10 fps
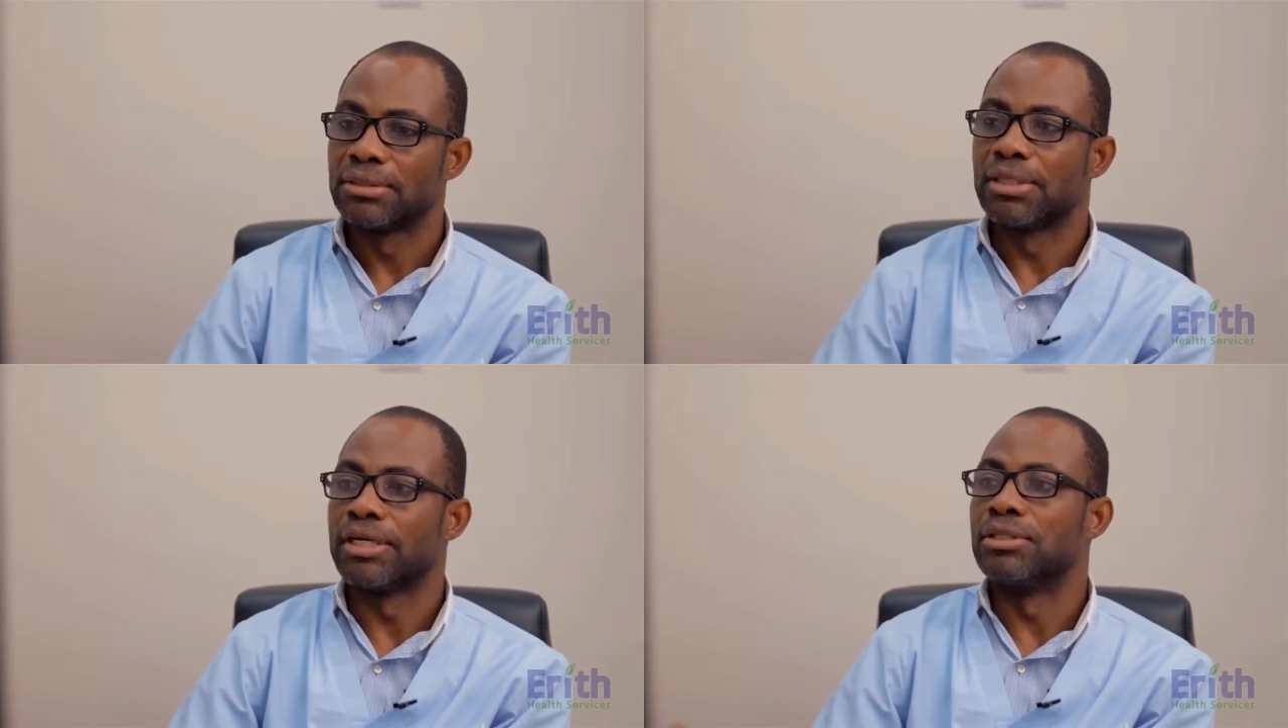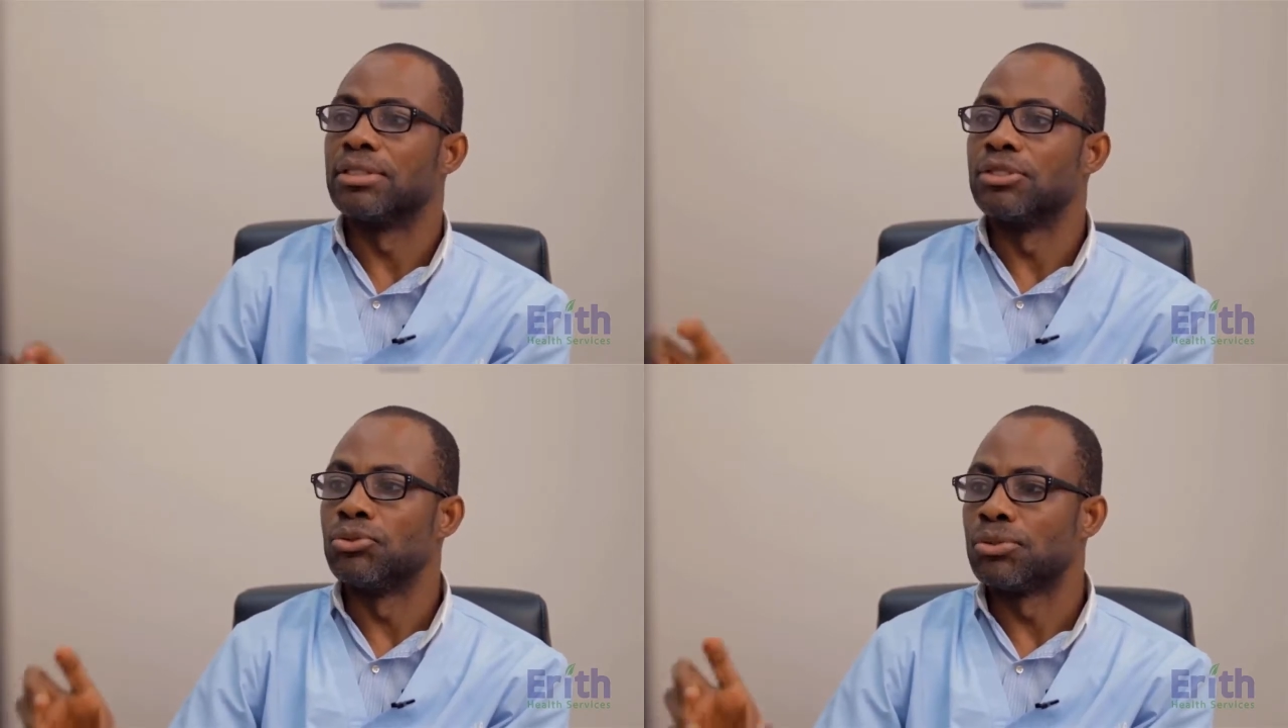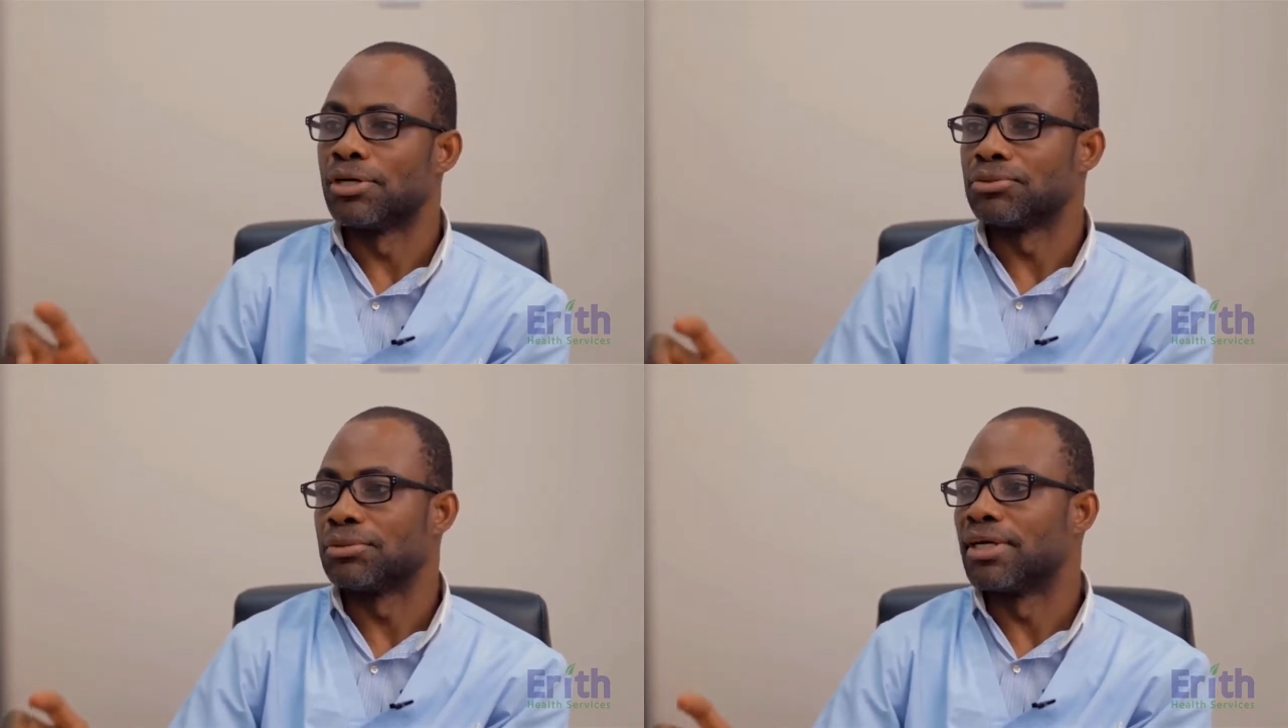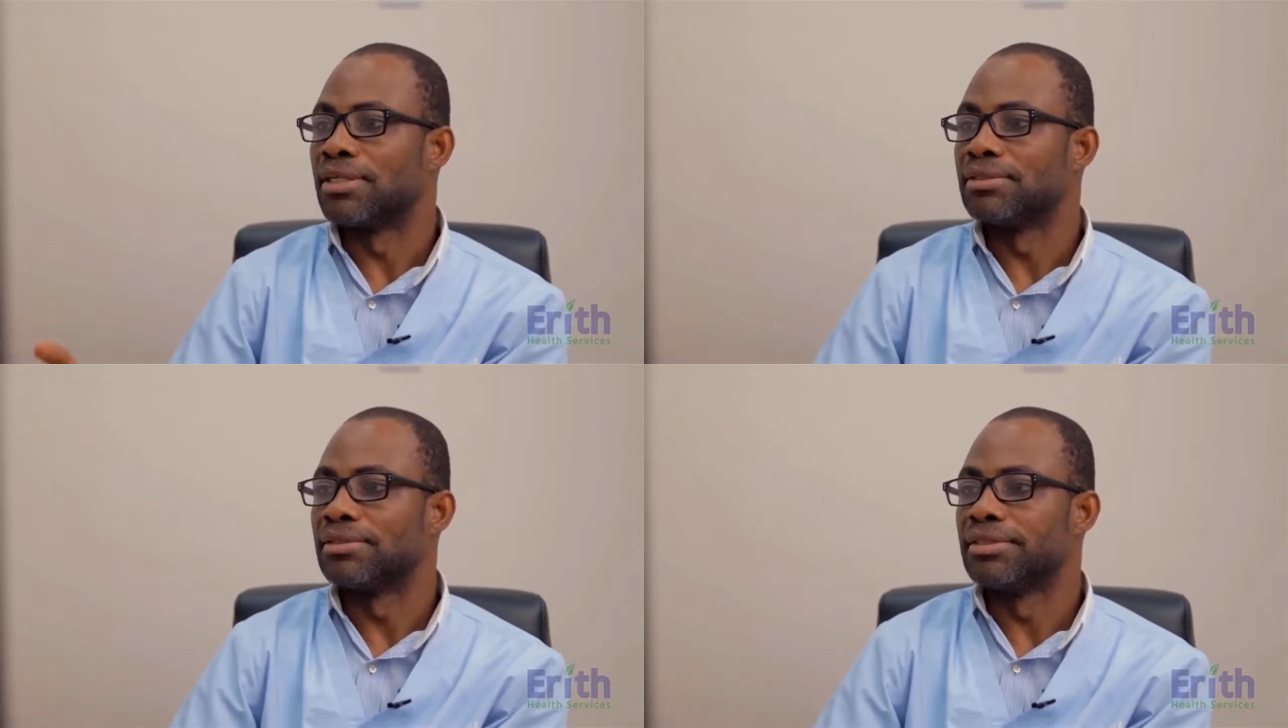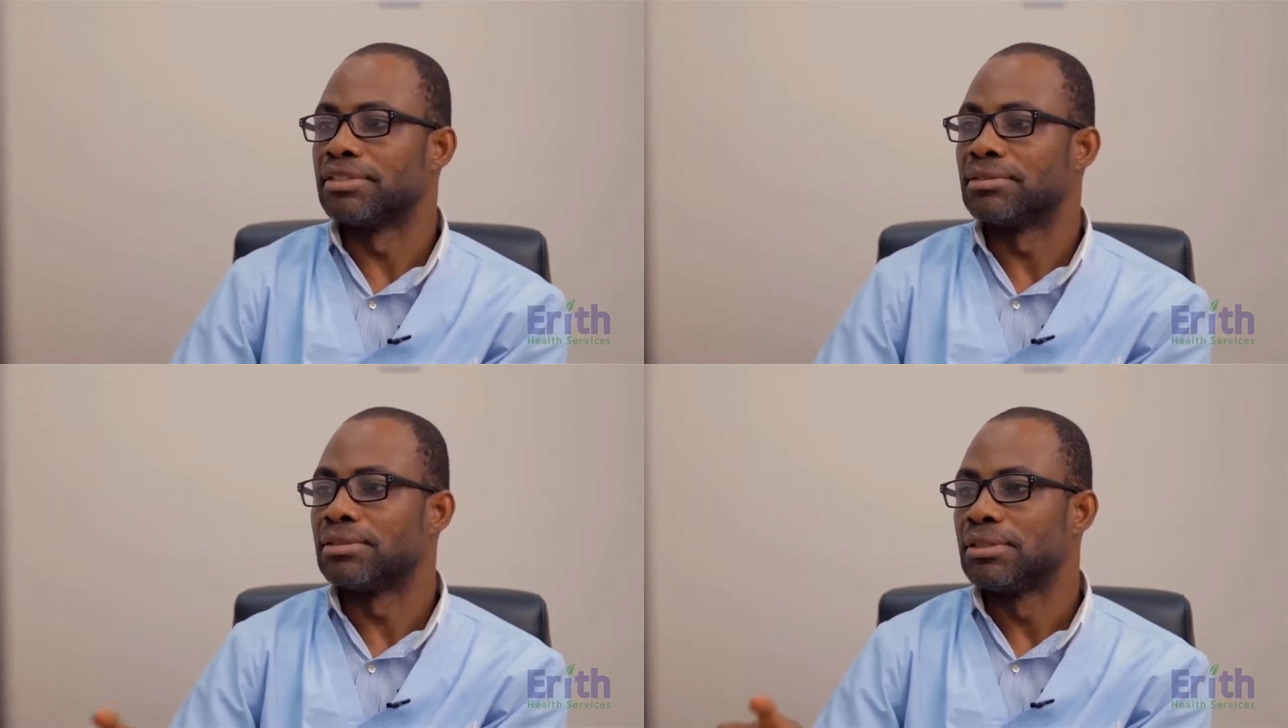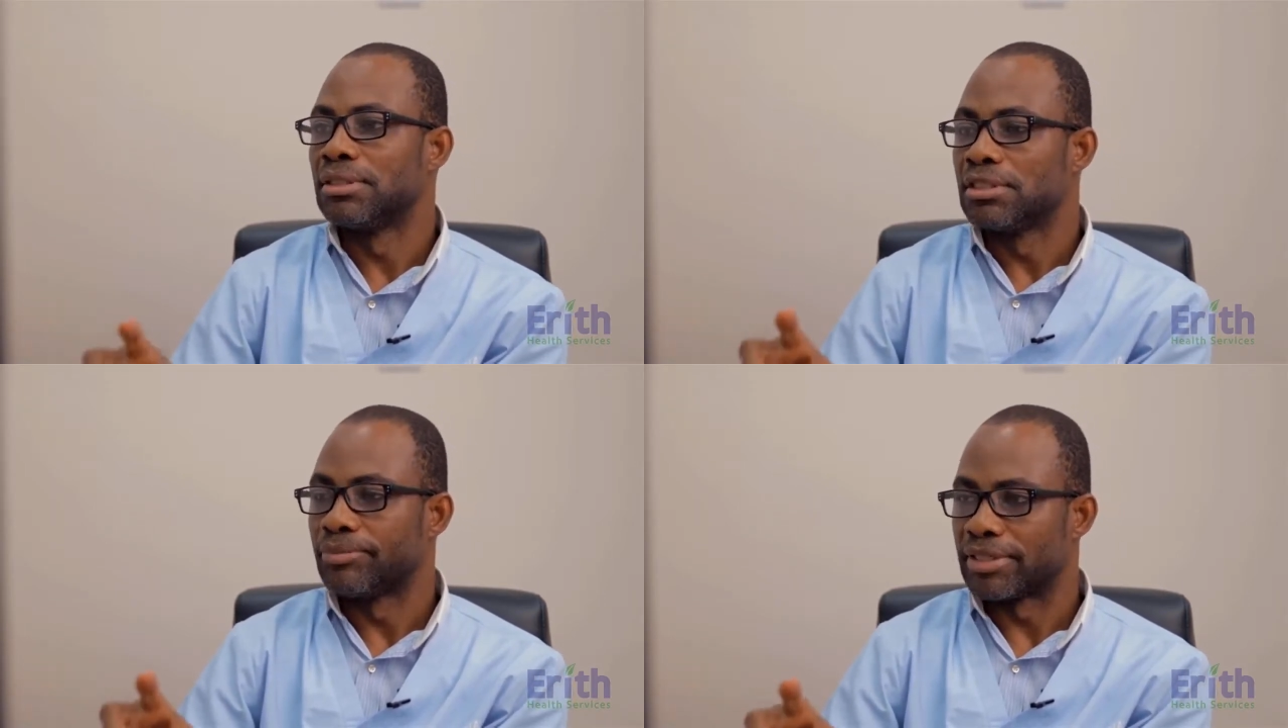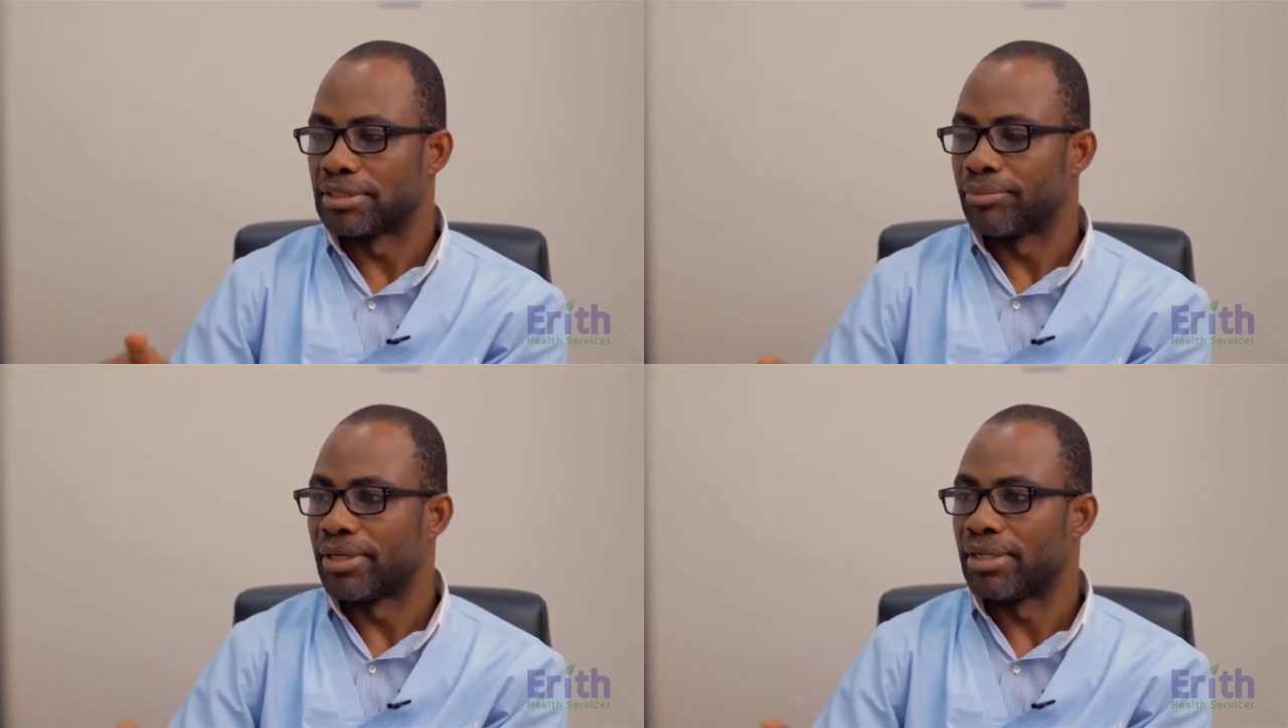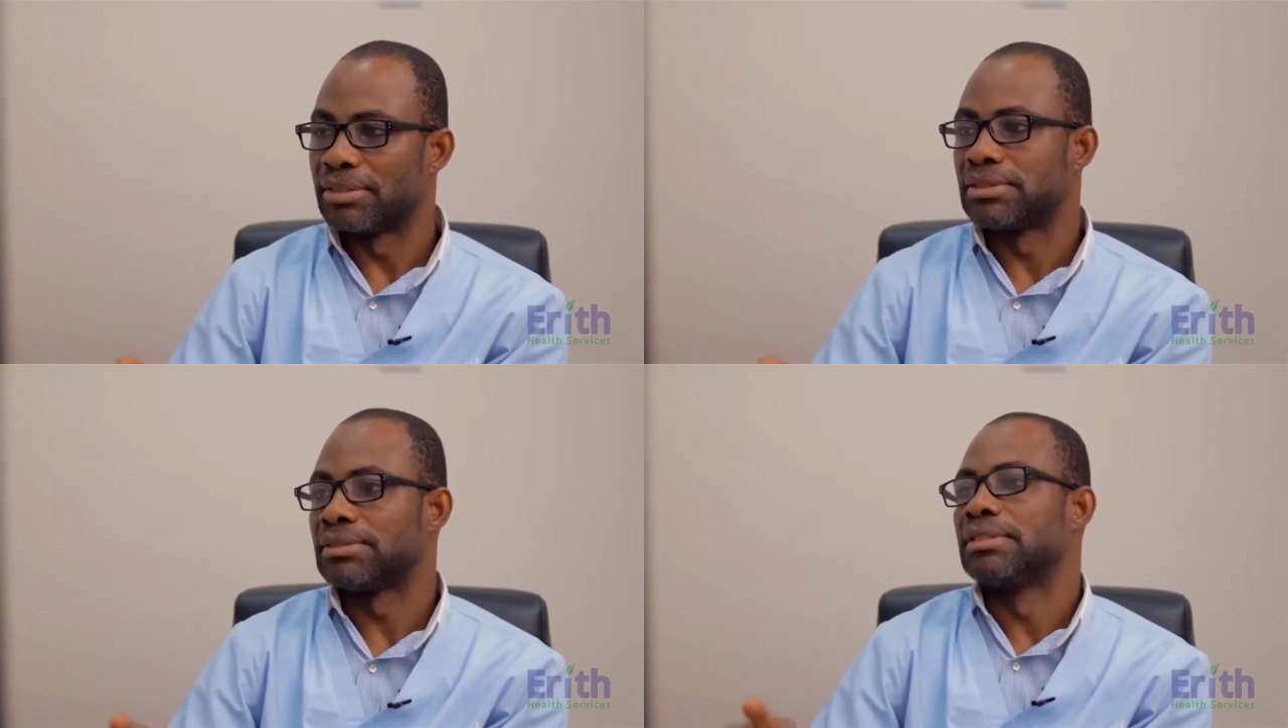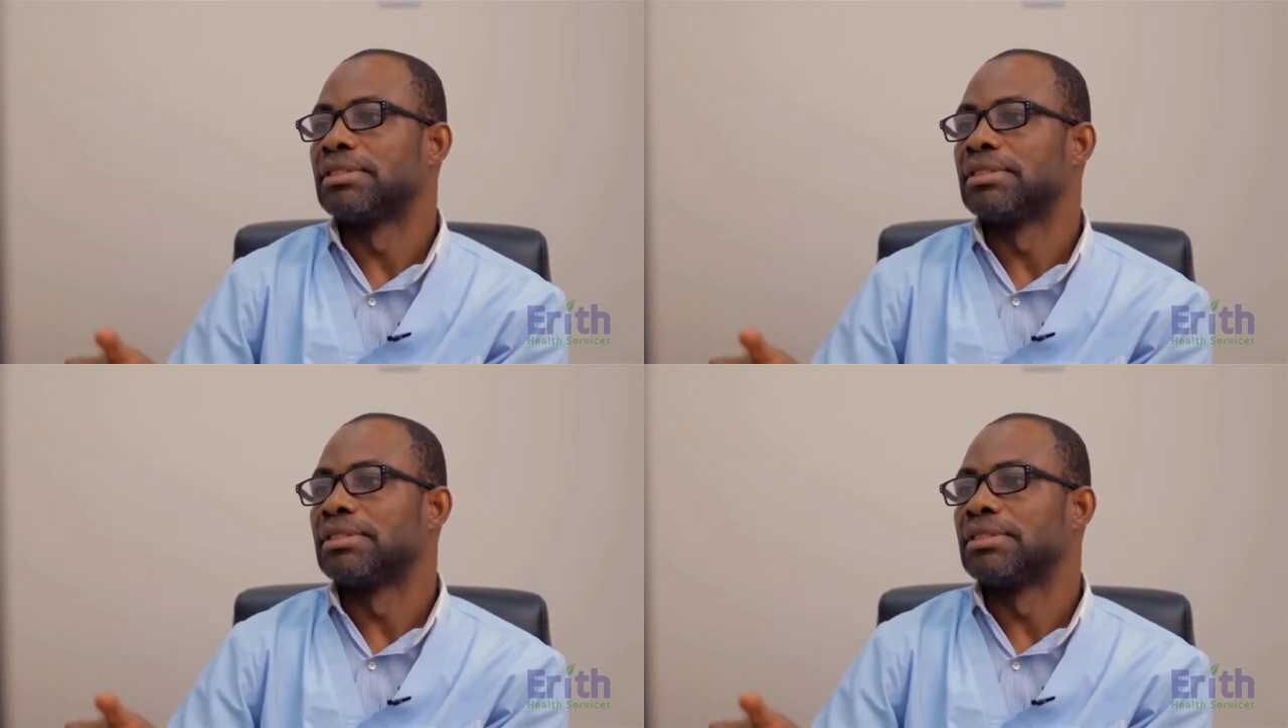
and they know how to handle these specimens,